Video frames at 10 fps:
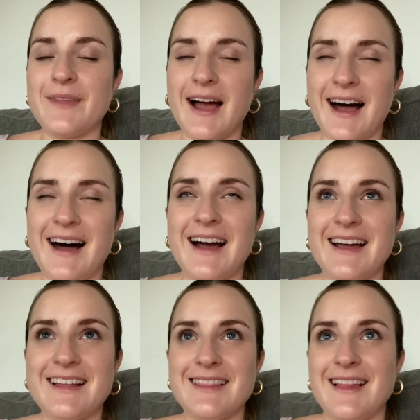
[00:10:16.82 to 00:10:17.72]

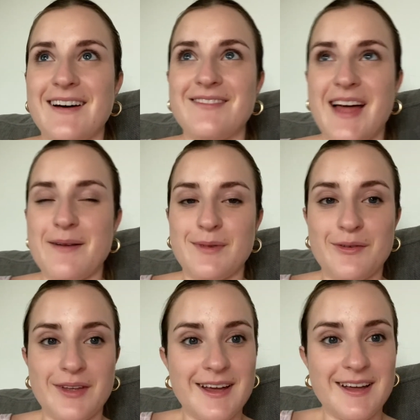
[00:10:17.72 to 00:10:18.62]
I love that
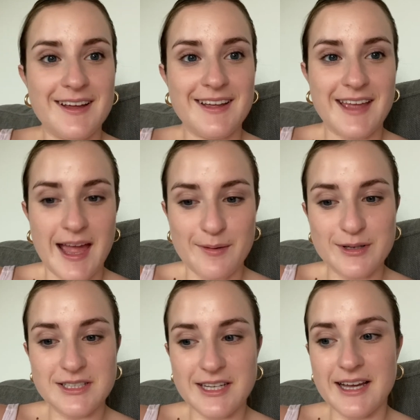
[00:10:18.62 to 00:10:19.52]
movie.
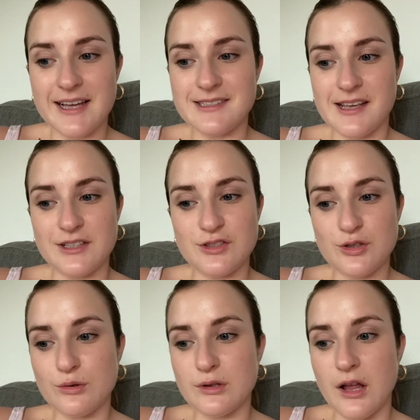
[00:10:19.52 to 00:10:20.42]
Cameron Diaz and
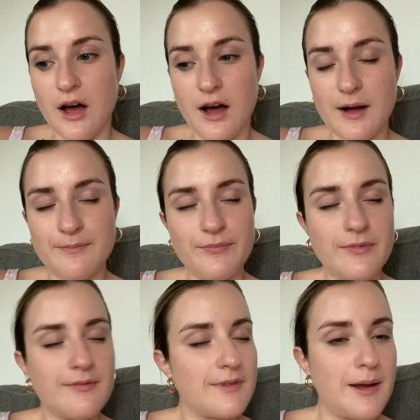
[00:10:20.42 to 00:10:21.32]
Jude Law,
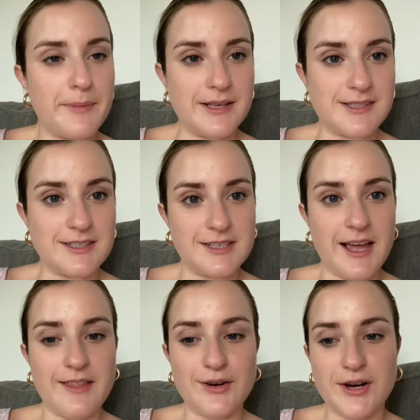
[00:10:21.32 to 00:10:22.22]
amazing
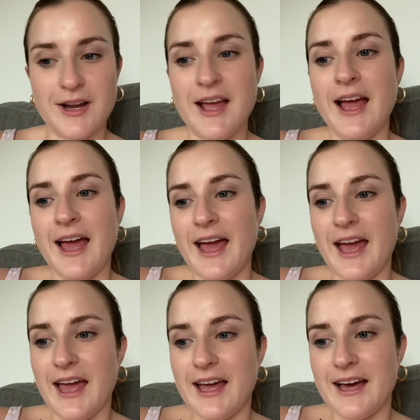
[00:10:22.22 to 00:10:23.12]
together.
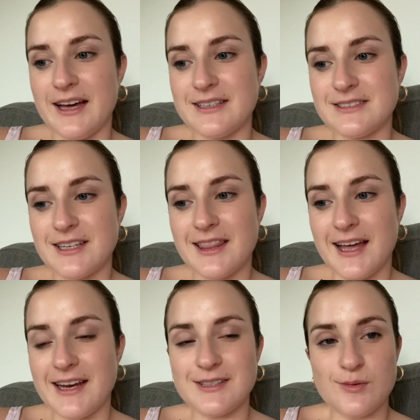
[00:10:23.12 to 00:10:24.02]
and
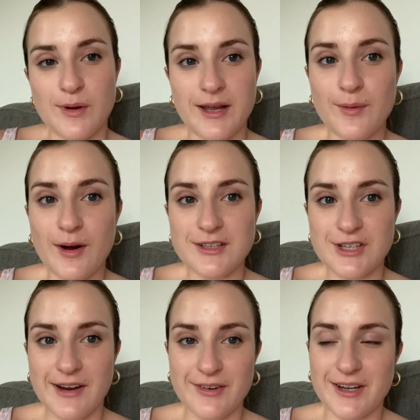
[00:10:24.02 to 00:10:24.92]
that is one I watch
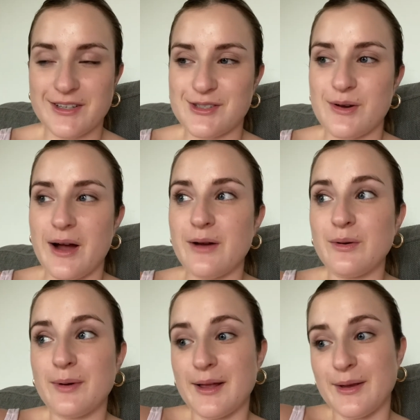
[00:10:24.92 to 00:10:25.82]
every year, so I will
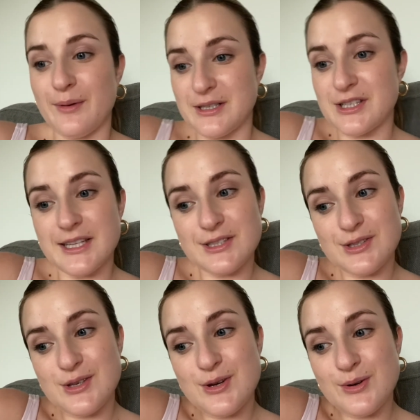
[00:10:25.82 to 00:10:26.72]
probably watch that
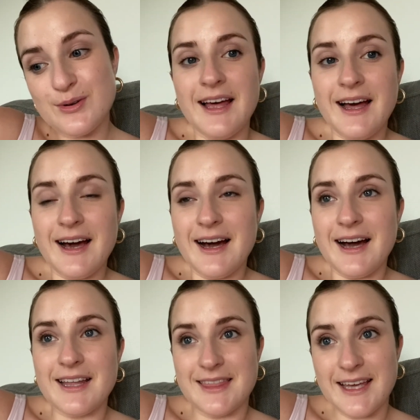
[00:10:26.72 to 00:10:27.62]
soon.
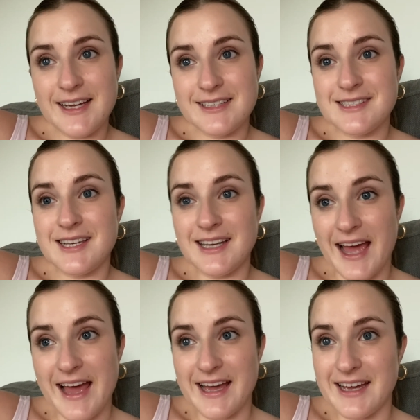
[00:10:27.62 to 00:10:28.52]
I think
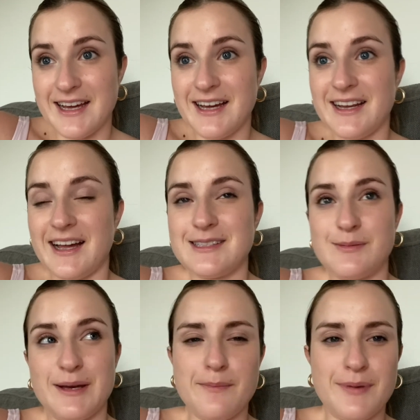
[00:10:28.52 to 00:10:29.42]
today has
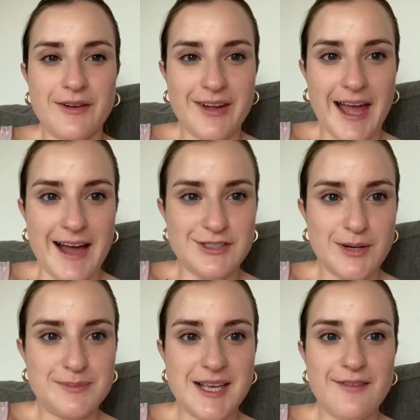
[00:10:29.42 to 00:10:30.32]
been a bit of a
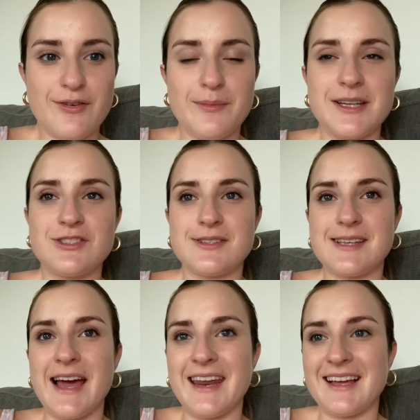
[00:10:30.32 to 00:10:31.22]
catch-up day for me, just
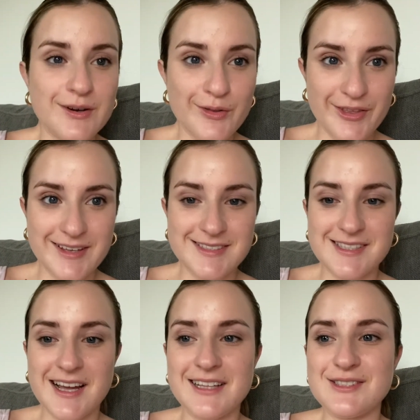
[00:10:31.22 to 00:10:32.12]
getting little things
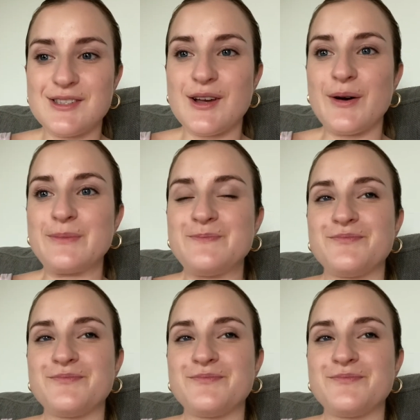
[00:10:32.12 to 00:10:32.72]
done, so